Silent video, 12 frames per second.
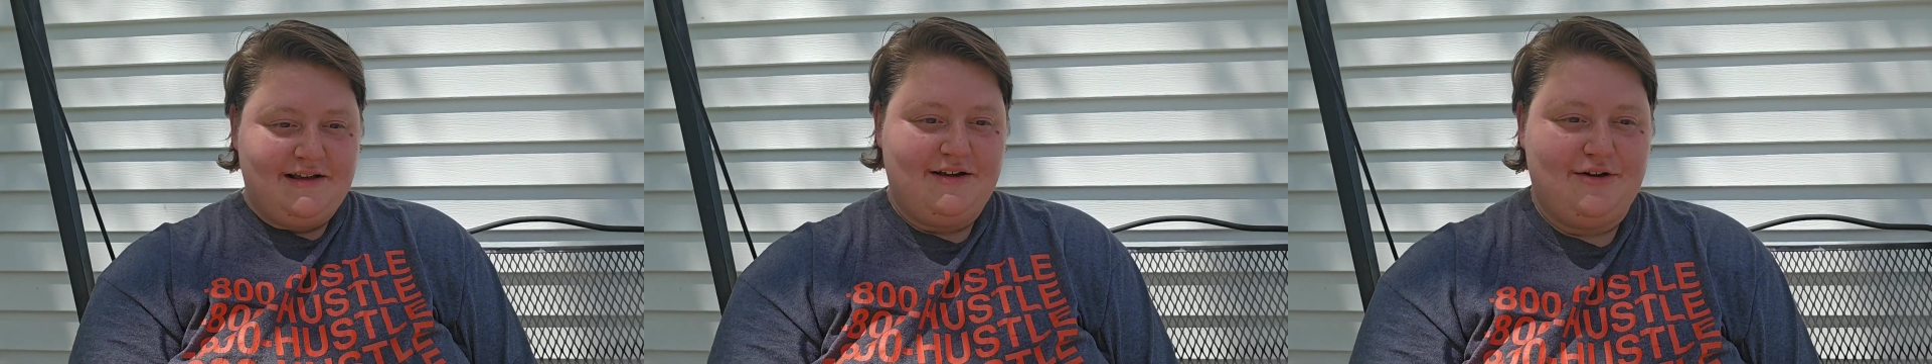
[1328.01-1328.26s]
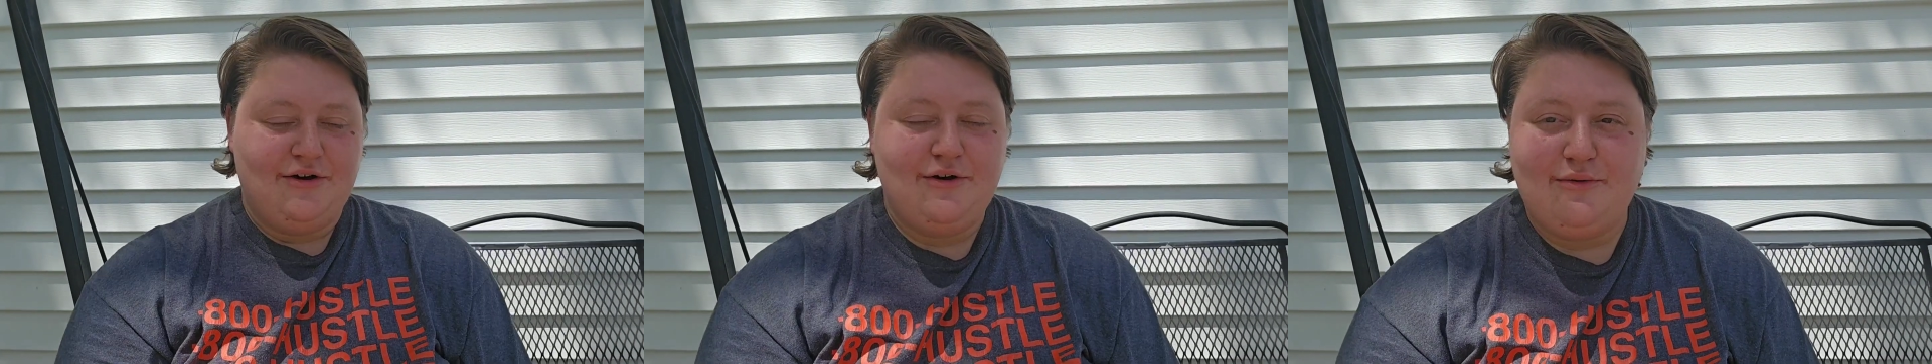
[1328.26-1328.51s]

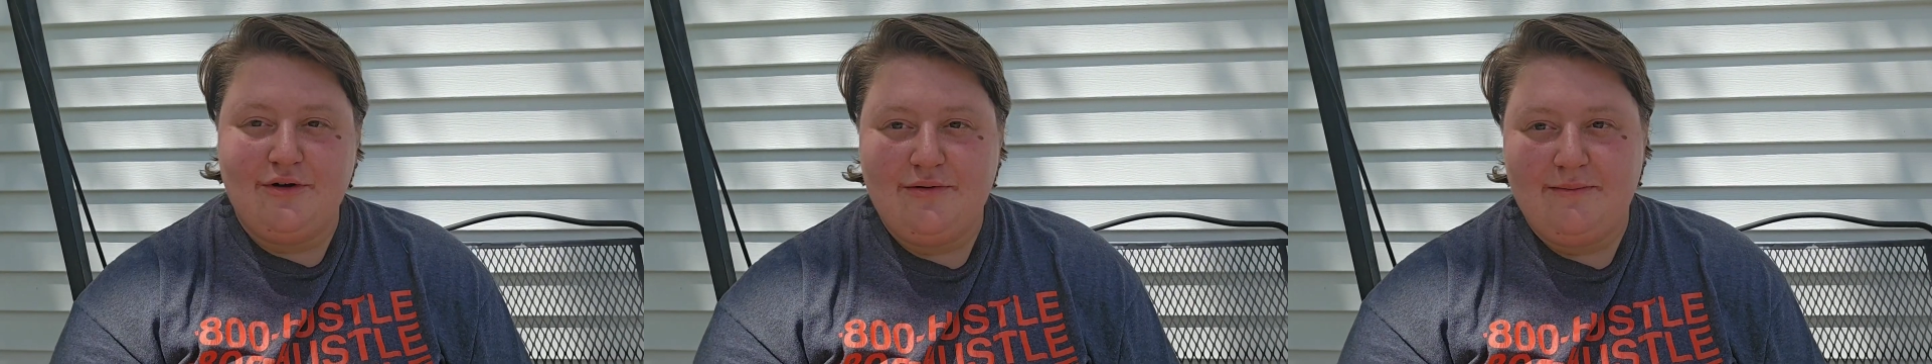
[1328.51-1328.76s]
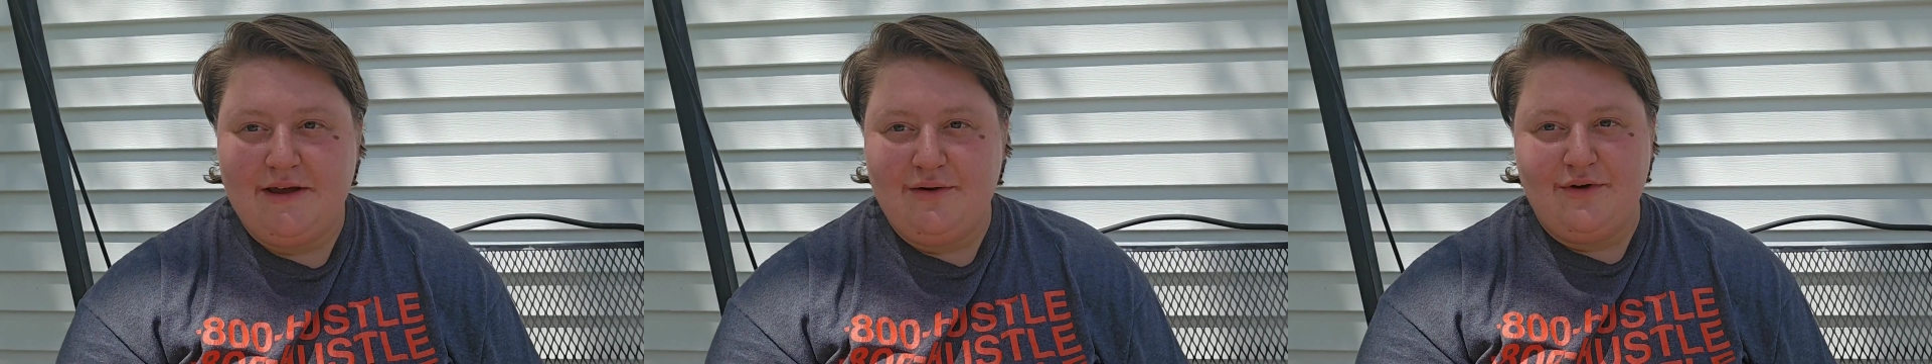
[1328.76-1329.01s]
cook with
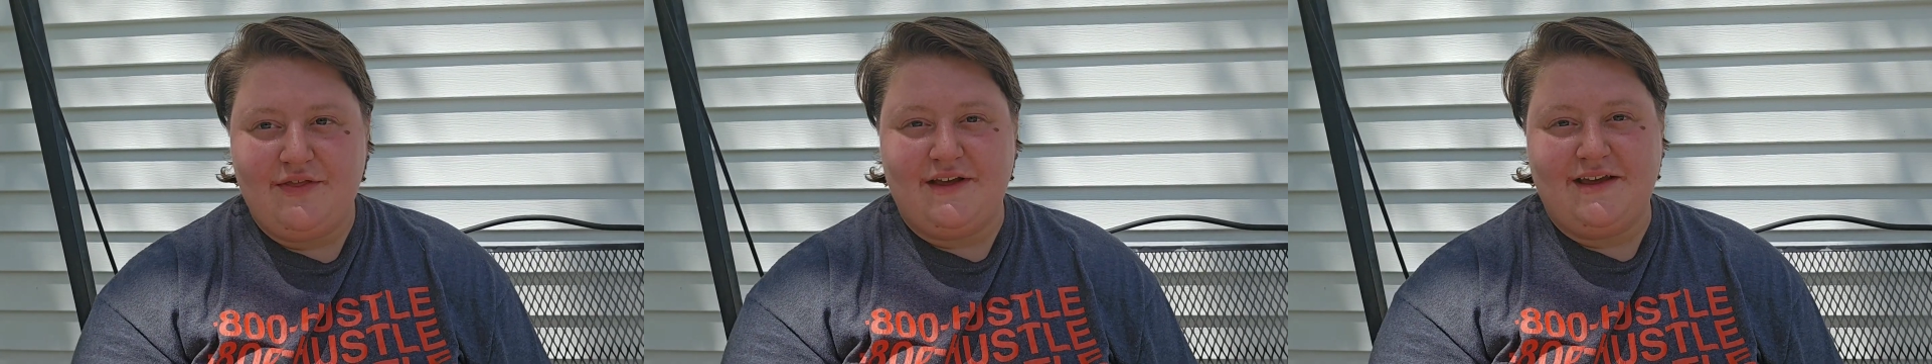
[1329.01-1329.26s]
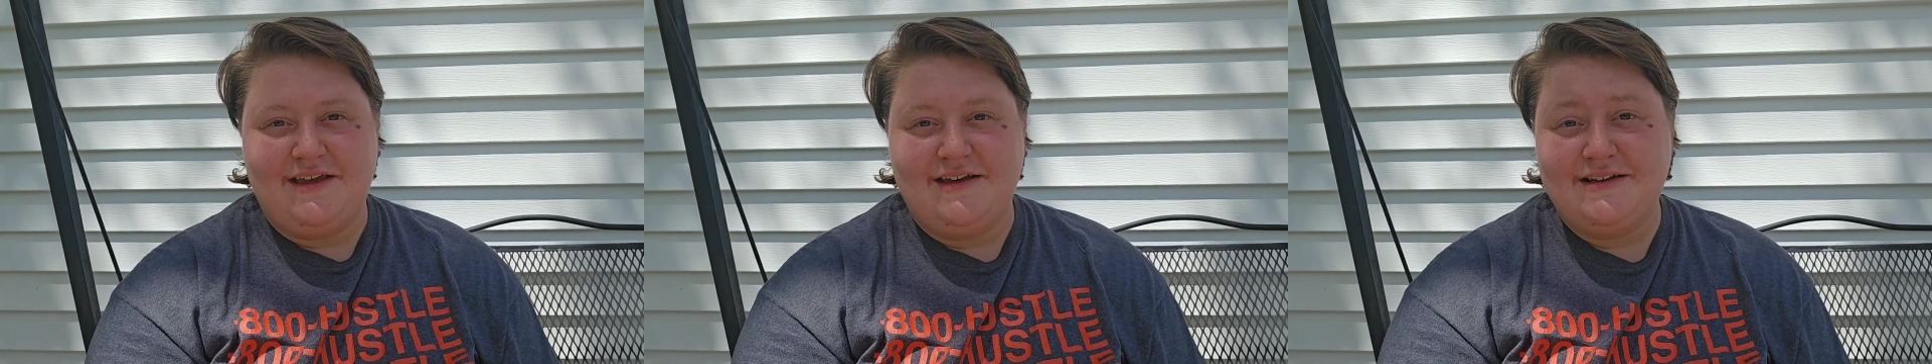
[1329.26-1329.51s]
me with the
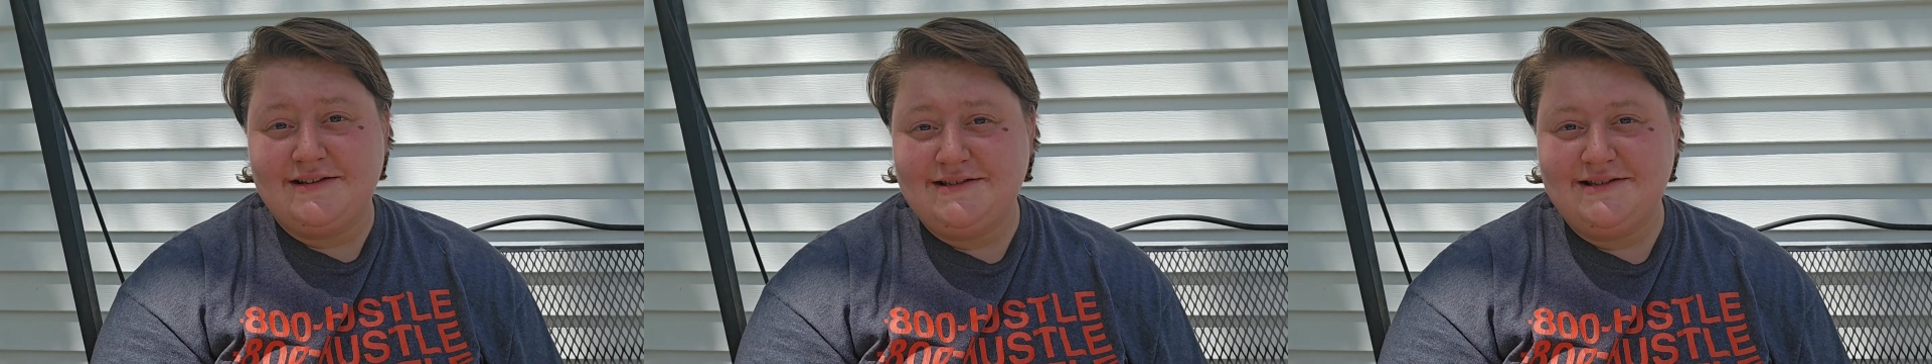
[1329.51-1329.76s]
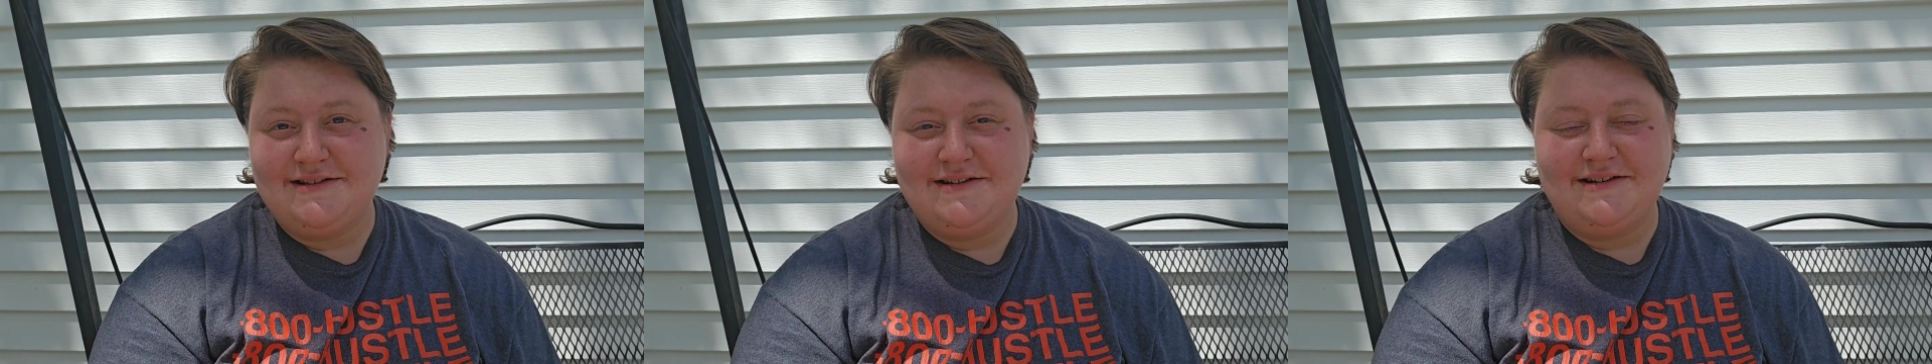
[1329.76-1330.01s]

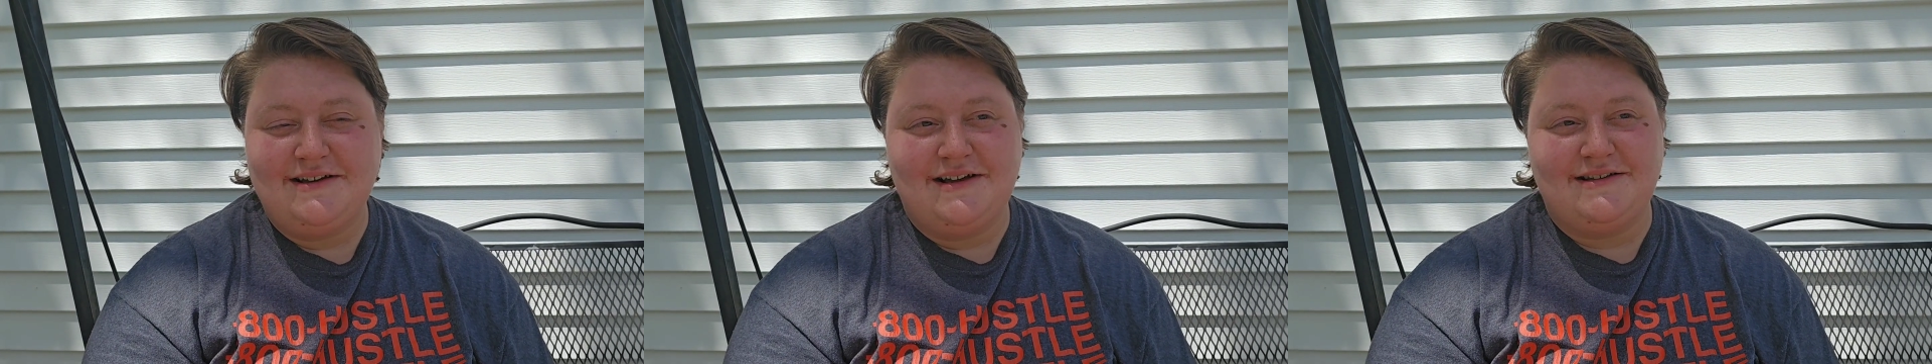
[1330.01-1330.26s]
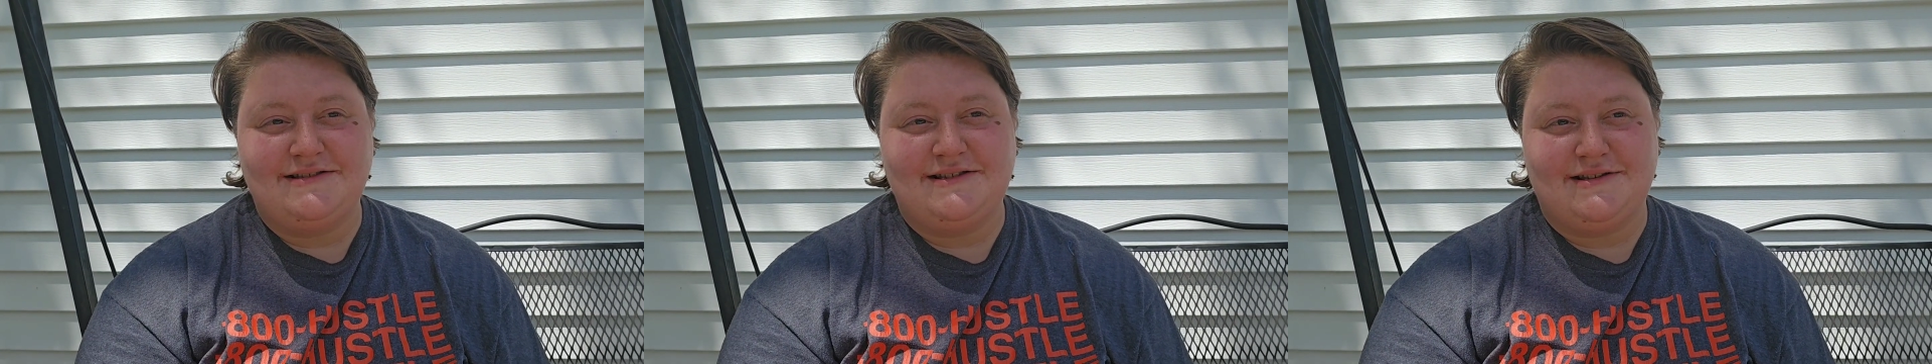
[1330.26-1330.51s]
kids,
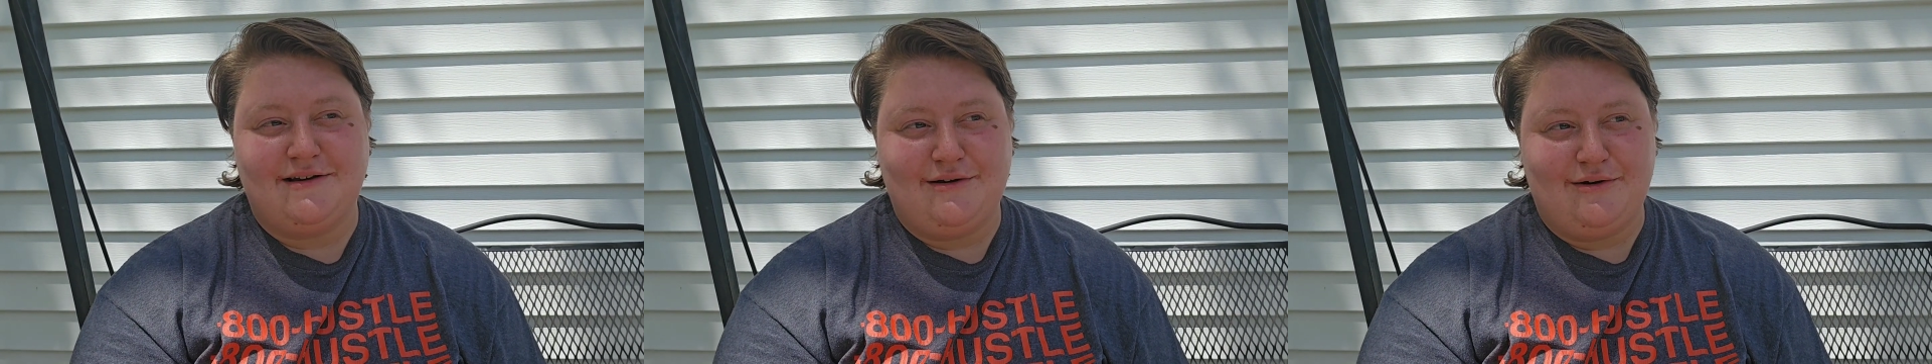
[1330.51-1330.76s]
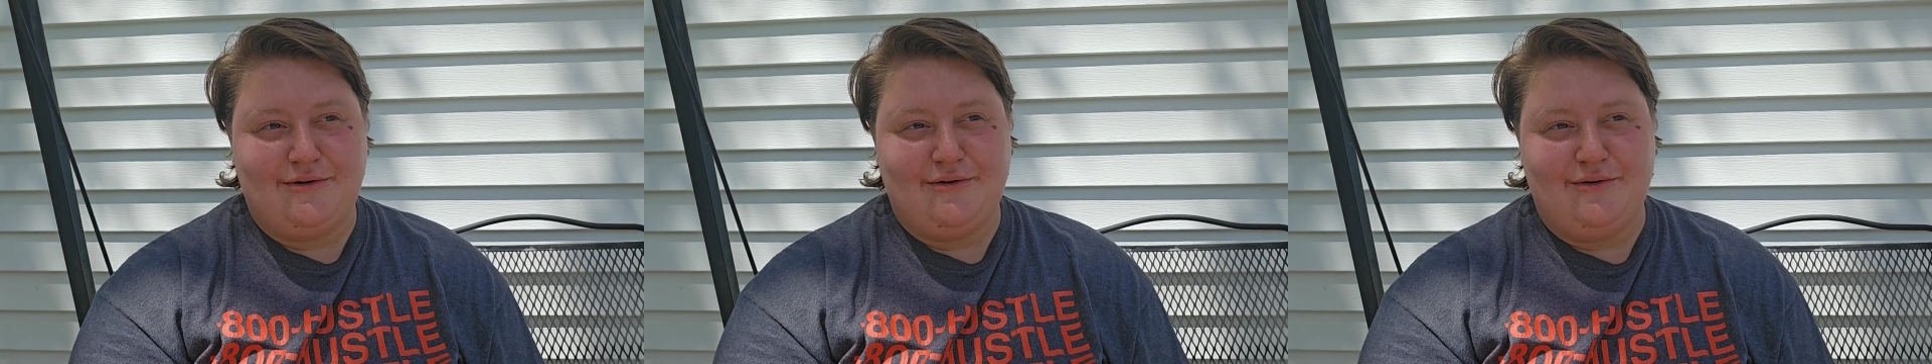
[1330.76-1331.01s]
and
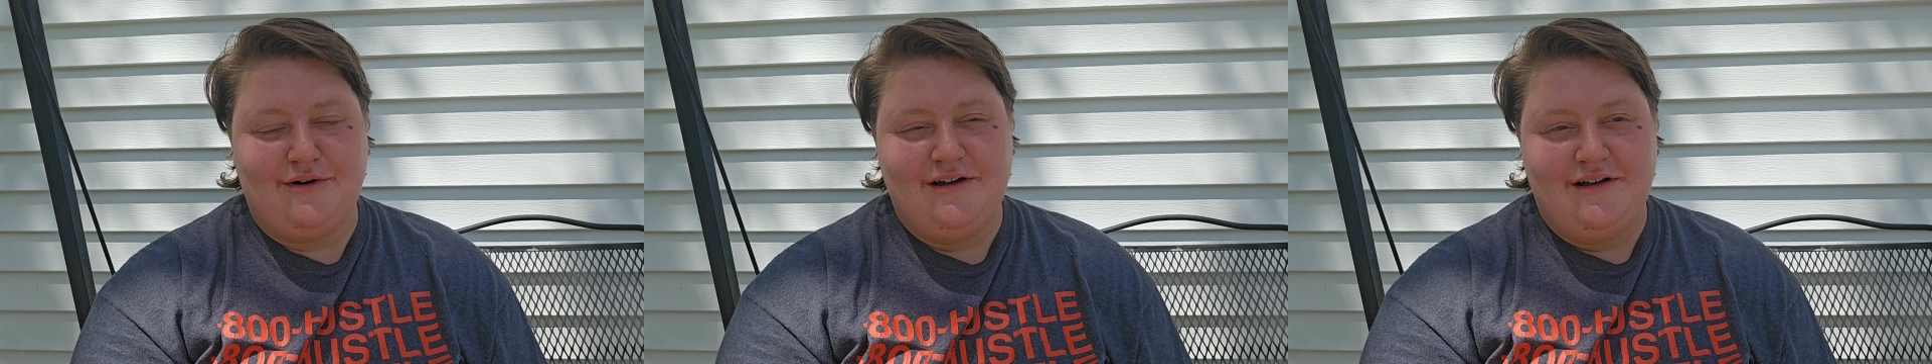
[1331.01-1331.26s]
so